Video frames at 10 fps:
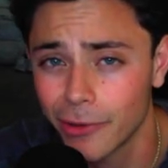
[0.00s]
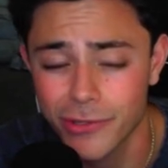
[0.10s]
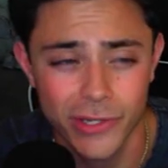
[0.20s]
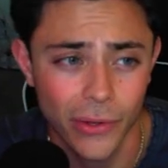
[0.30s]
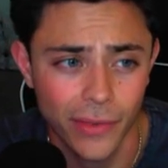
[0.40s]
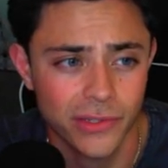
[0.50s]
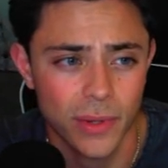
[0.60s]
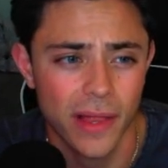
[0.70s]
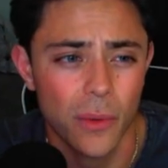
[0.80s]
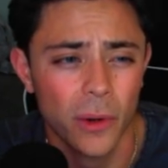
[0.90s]
so that's how
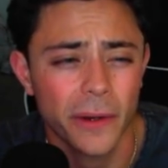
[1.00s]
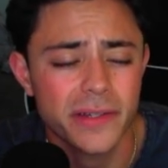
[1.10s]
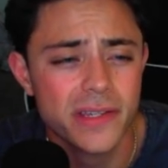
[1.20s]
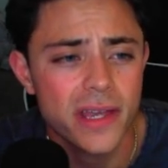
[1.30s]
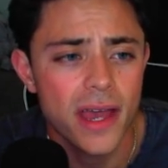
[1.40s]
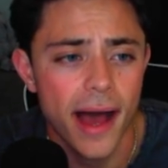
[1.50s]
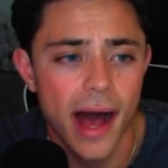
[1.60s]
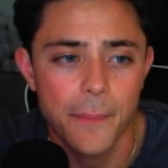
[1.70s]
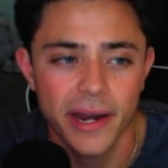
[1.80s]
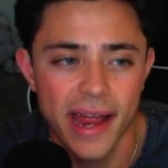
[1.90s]
that works.
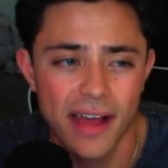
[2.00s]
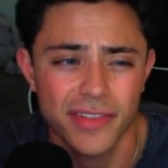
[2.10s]
Um, but I have